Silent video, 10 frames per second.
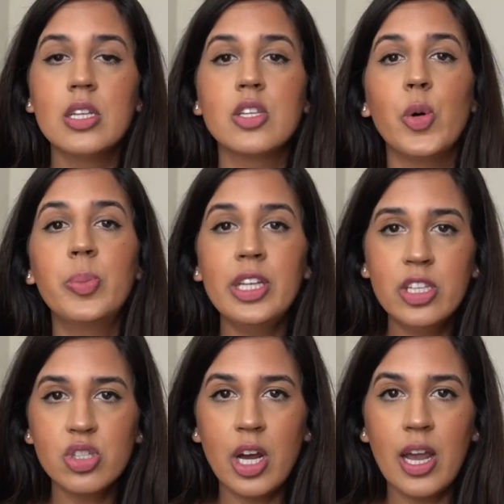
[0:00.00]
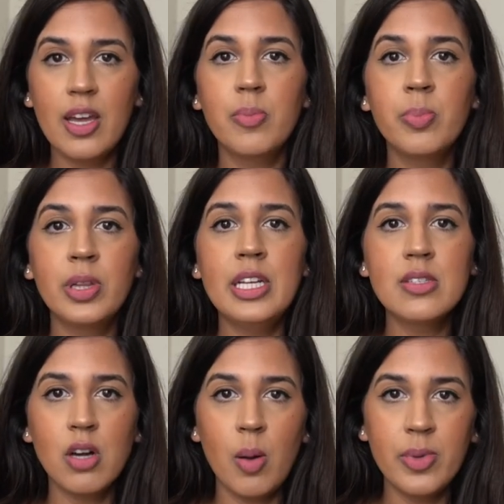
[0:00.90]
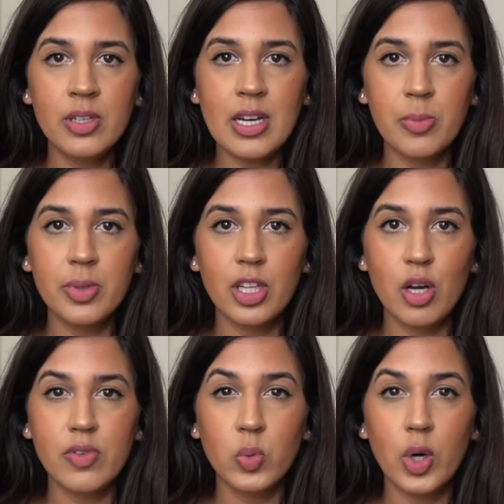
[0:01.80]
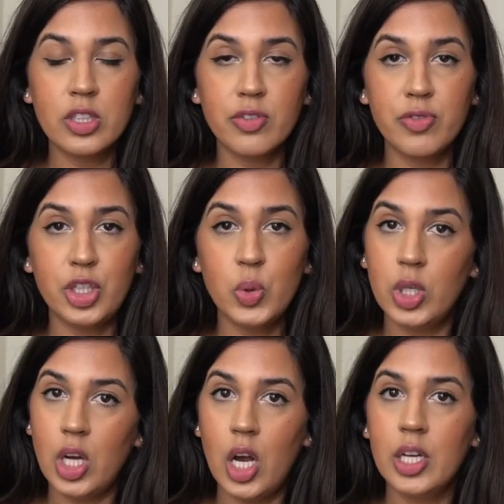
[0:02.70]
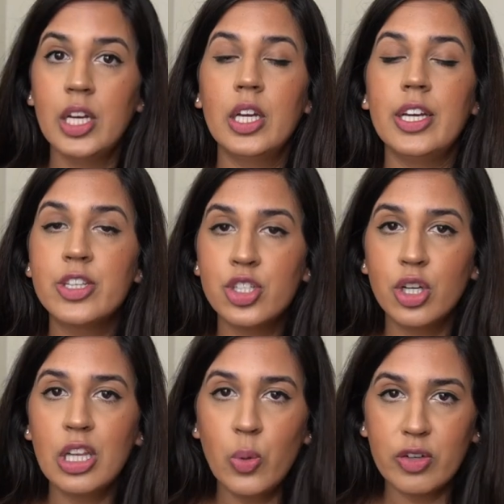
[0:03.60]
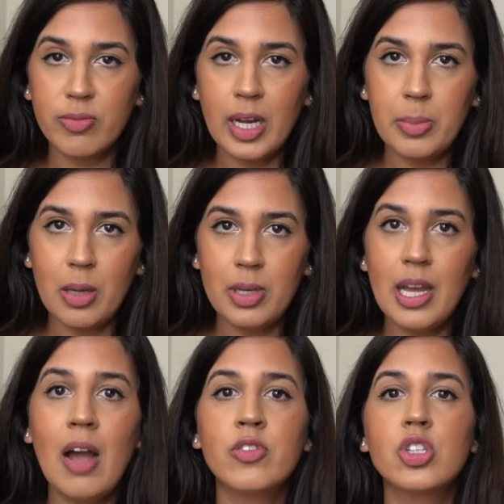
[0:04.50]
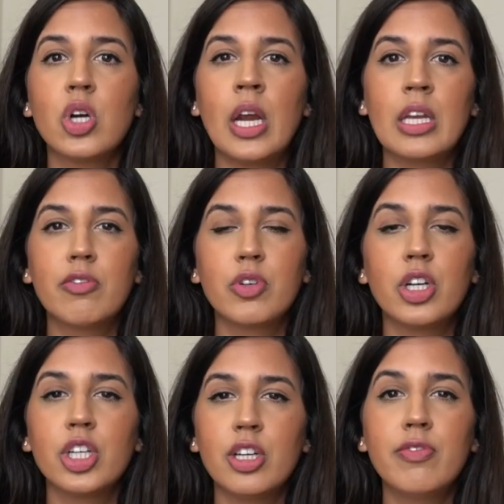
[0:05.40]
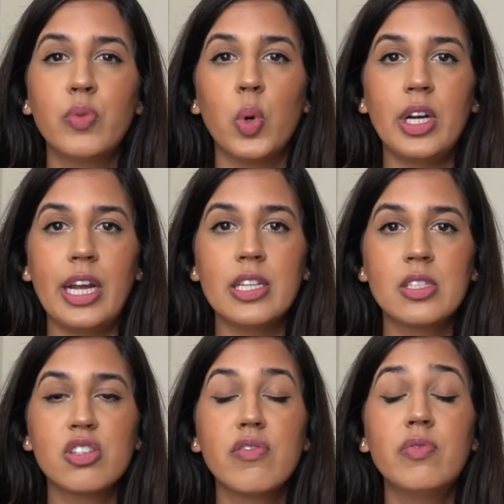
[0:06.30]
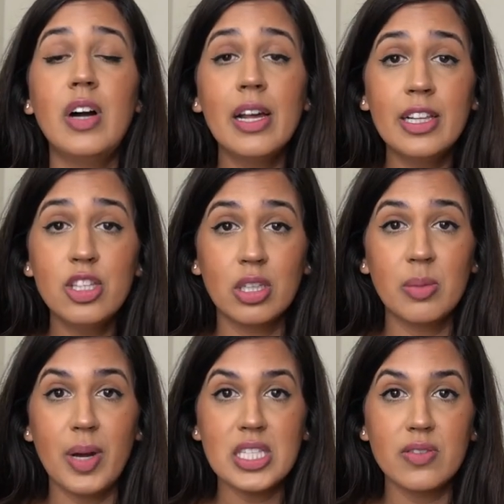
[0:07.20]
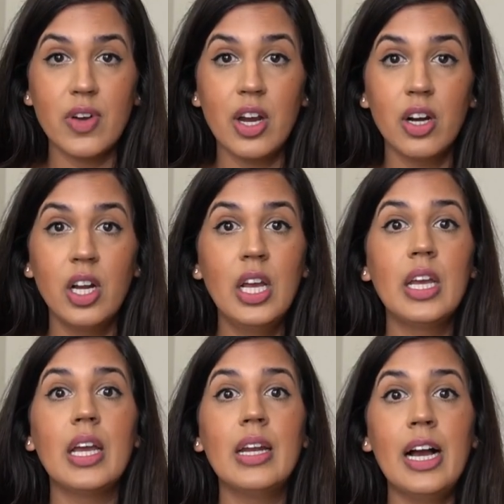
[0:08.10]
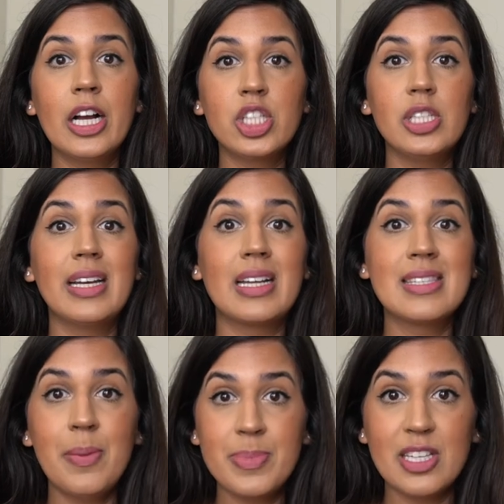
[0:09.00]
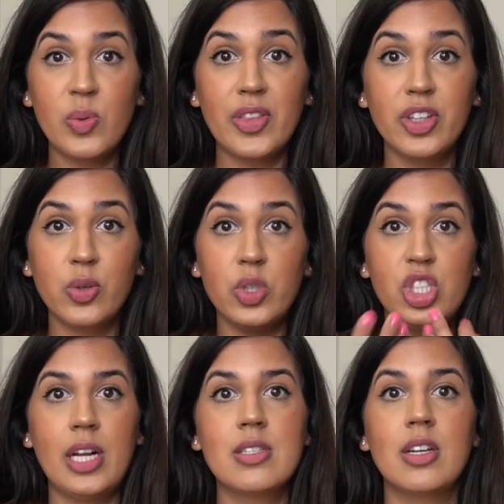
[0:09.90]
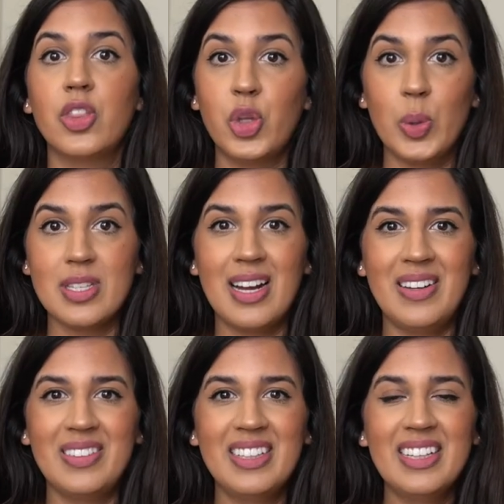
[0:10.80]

So please try it. Please comment down below if it worked for you or not. It surely worked for my baby. After trying it for a good 4 days, she finally took the pacifier and actually accepts it rather than rejects it and throws it out.